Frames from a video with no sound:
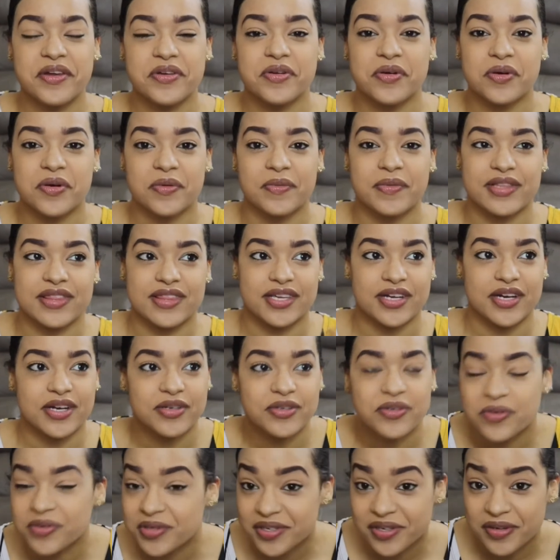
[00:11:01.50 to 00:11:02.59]
doing what they're
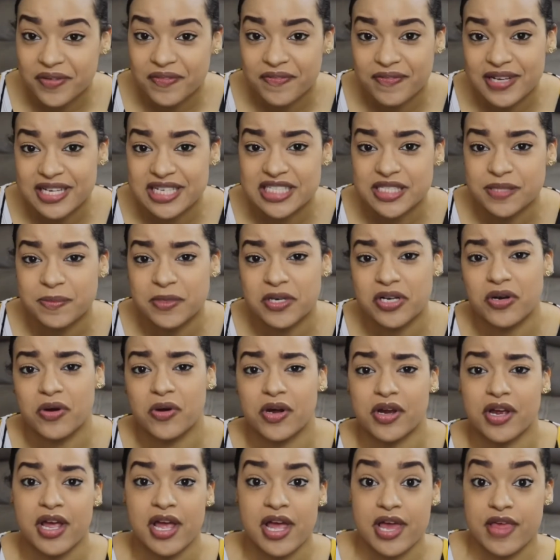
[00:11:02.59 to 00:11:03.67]
doing on Facebook,
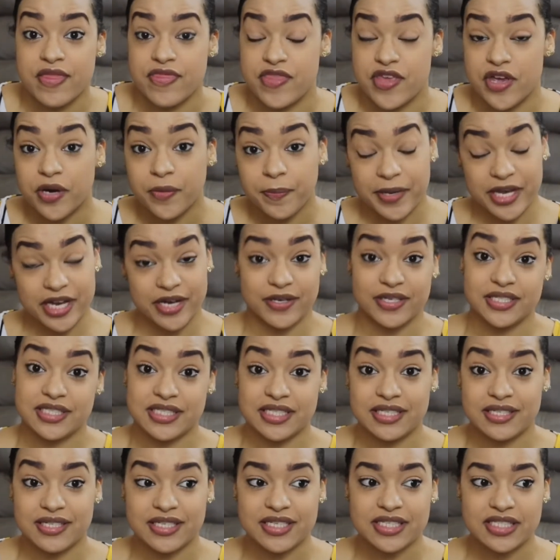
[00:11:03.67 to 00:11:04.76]
or they're
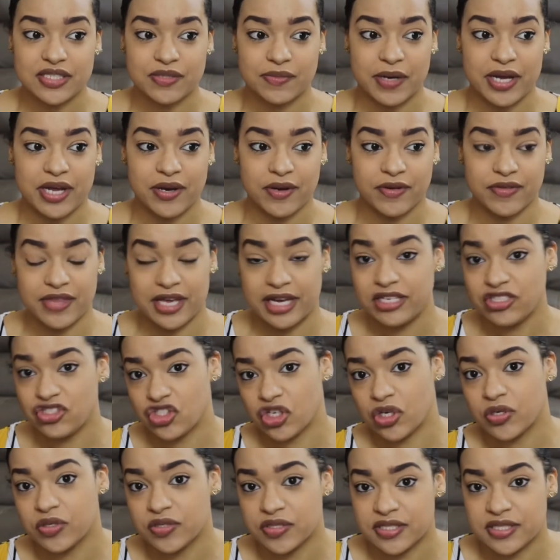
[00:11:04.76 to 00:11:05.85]
parenting this way, or they
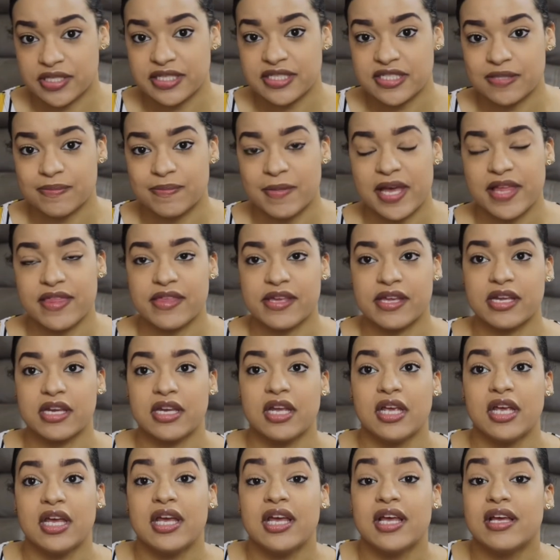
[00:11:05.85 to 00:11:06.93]
chose this method.
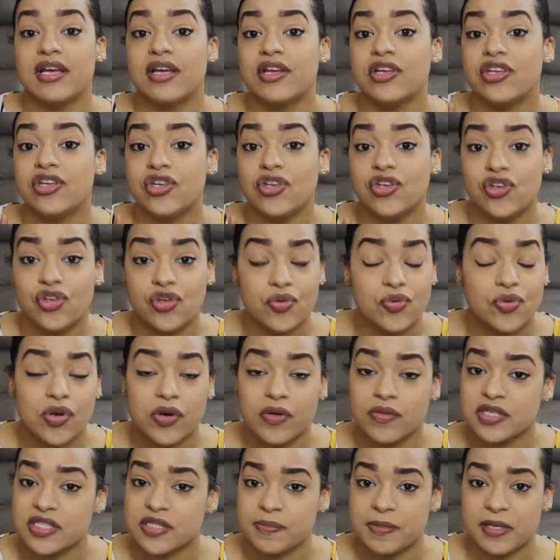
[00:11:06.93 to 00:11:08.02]
You know
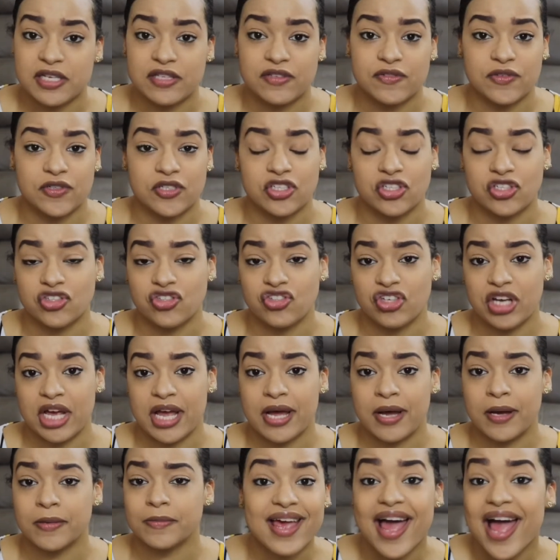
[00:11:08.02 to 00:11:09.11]
what's best for your
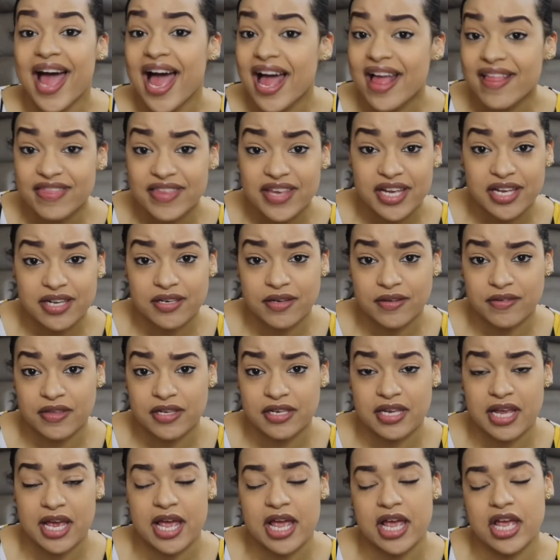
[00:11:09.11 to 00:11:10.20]
child. At the end of the
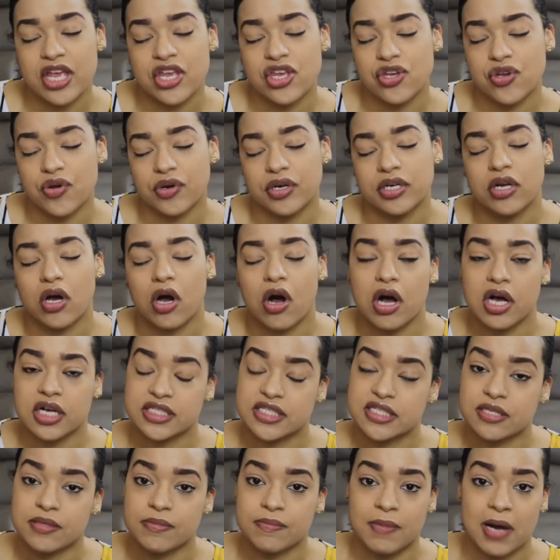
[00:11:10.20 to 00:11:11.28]
day, you're an
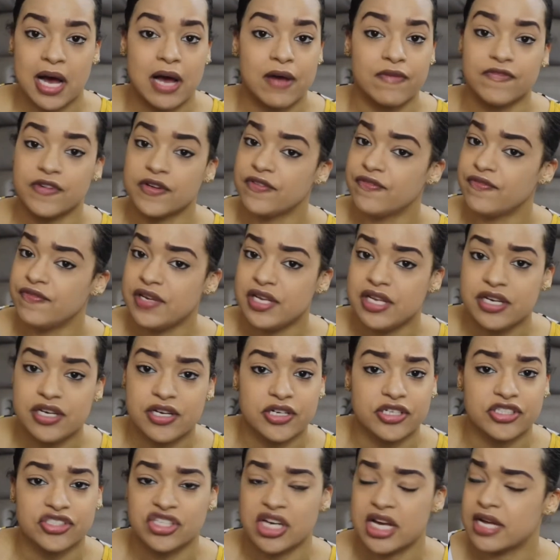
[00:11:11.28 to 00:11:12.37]
awesome mom for feeding
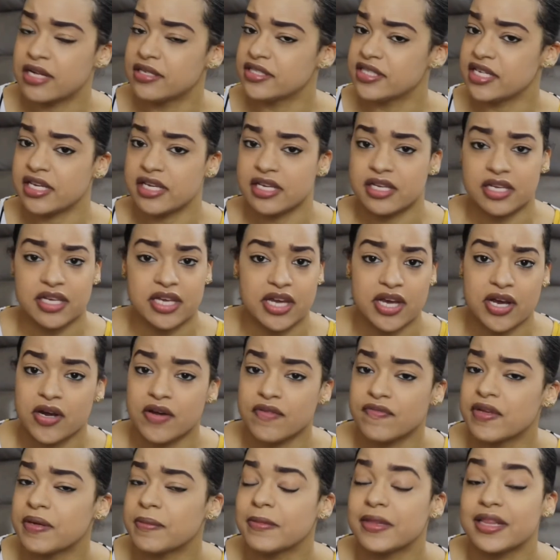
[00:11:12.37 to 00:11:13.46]
your child, taking care of
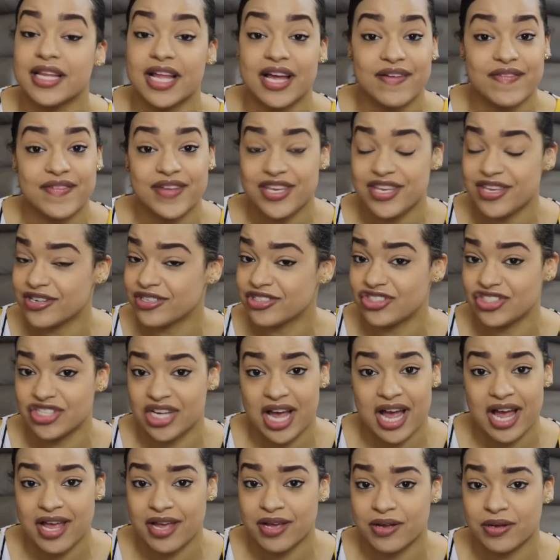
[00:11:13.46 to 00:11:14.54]
them, loving your
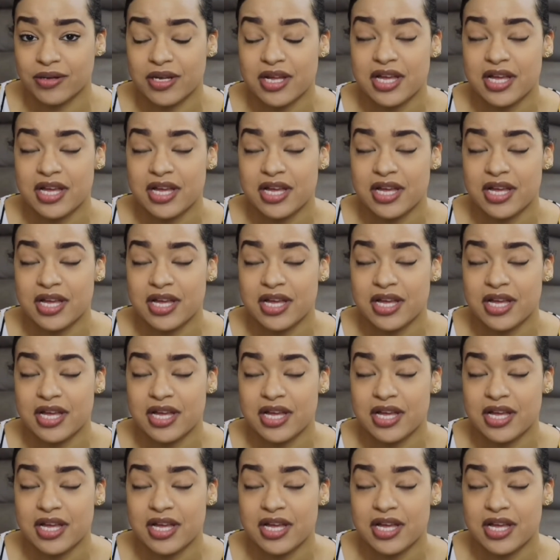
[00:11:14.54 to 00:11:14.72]
child.